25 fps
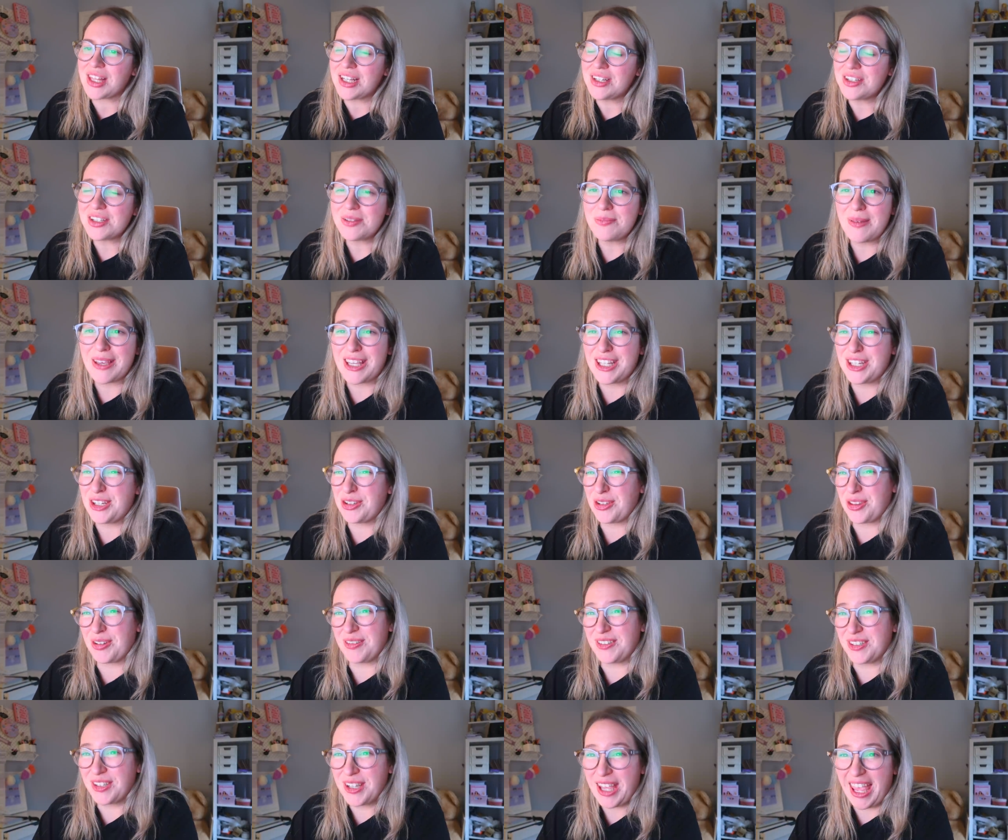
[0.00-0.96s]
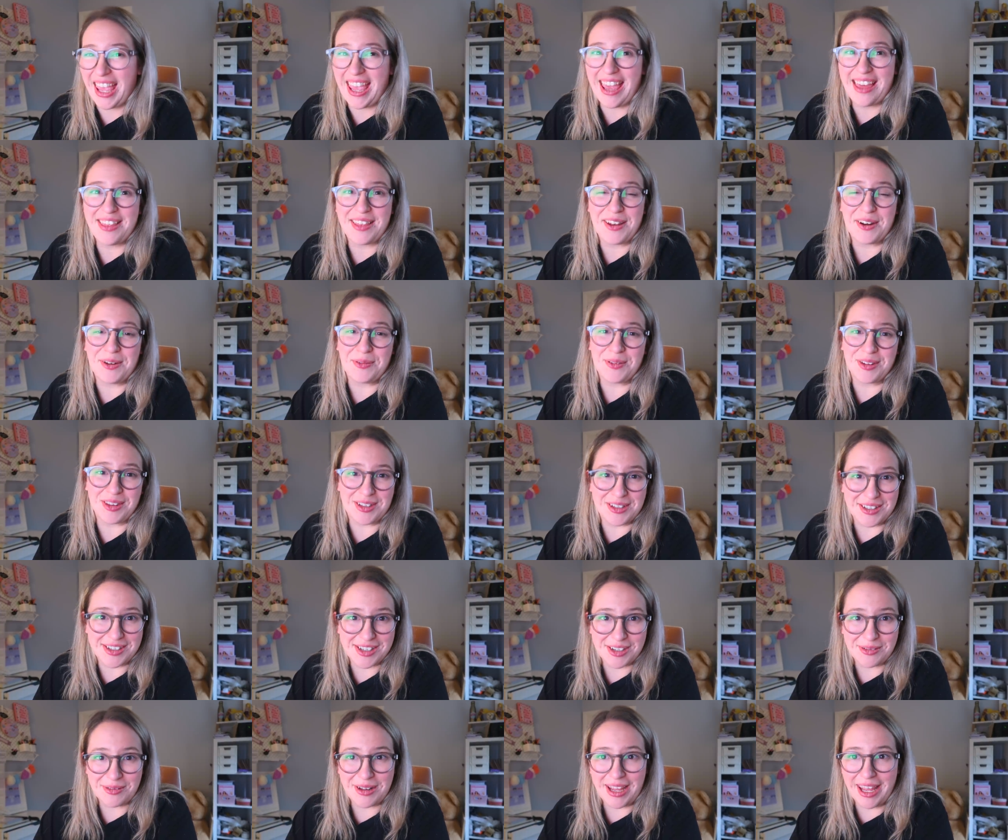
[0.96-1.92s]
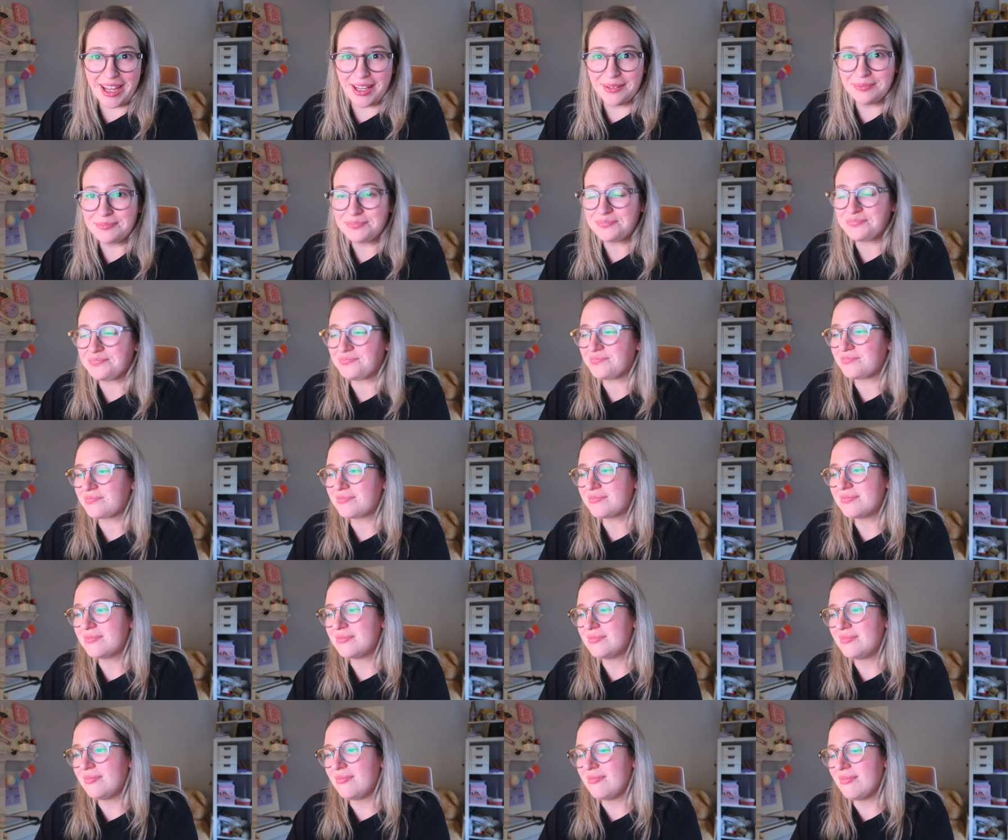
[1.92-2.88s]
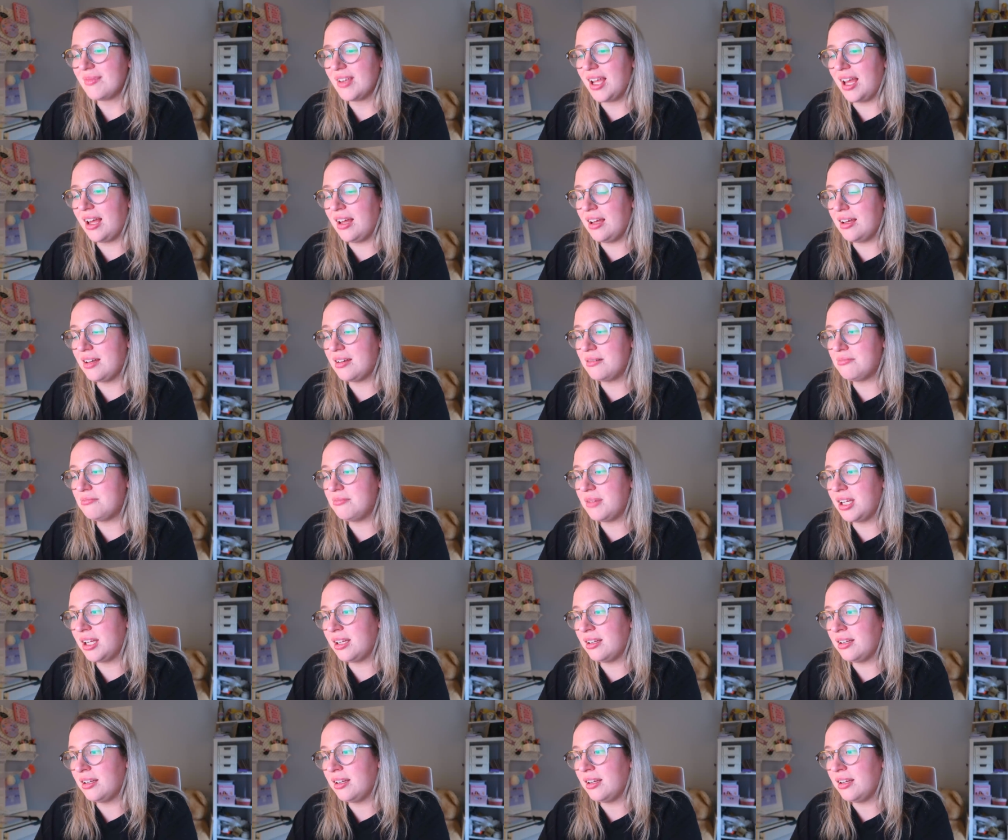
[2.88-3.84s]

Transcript: just making sure they're okay, they know what they're doing. Um,